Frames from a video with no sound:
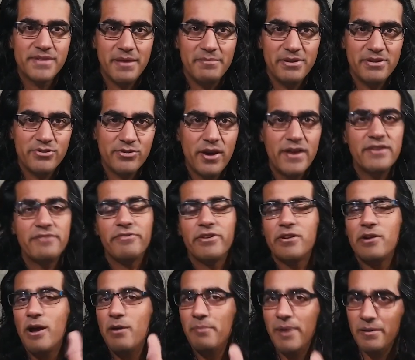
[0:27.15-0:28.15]
I've been trying to
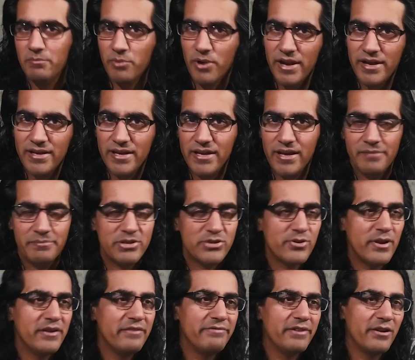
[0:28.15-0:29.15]
figure out my branding. I've been
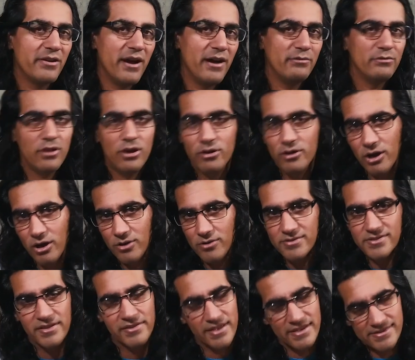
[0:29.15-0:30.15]
trying to figure out
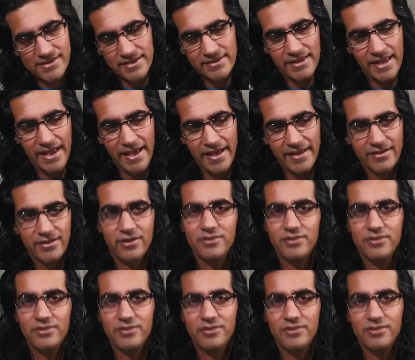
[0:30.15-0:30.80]
logos and things like that.